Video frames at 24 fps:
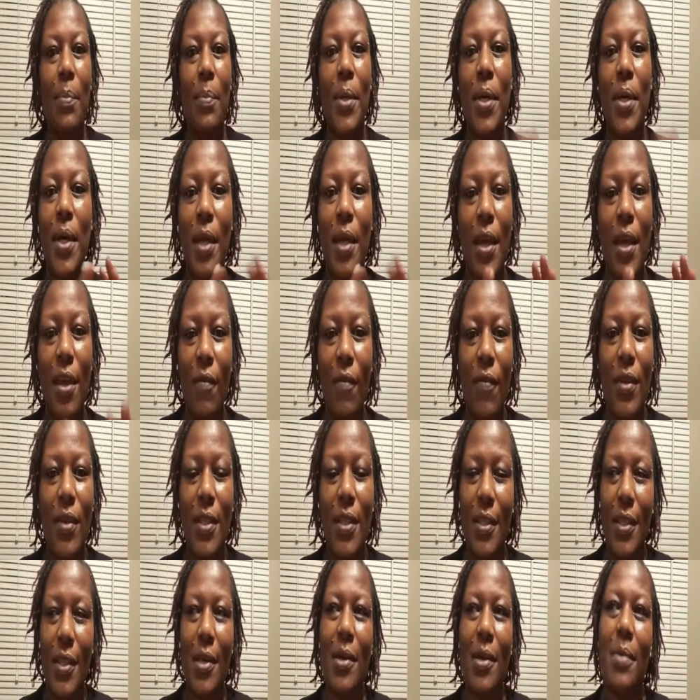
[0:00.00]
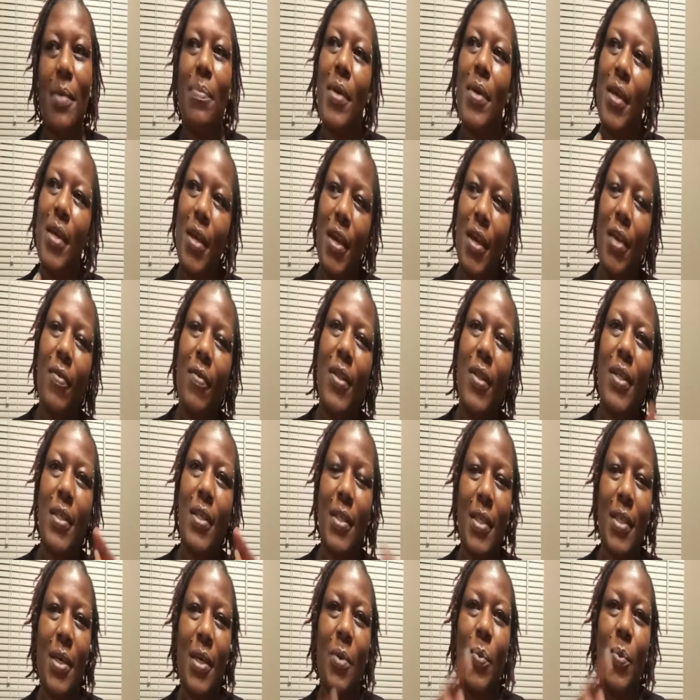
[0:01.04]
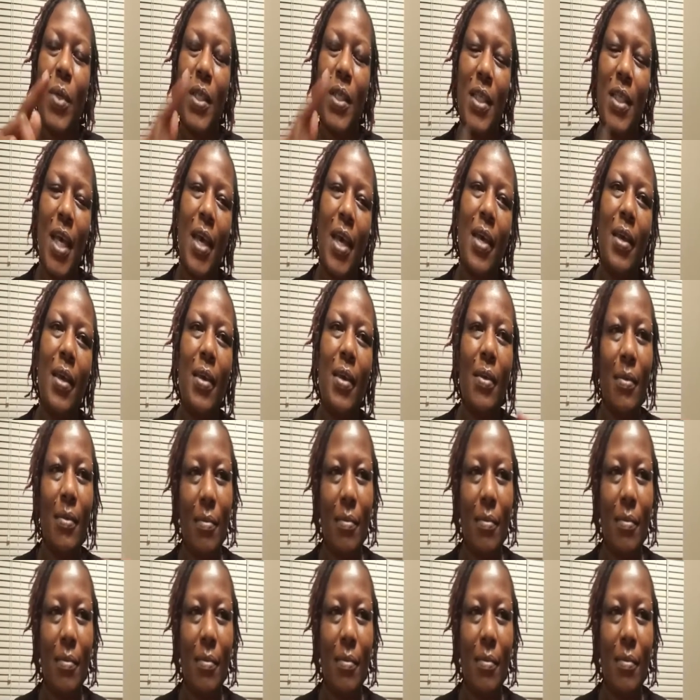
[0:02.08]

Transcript: but every step, every step we take,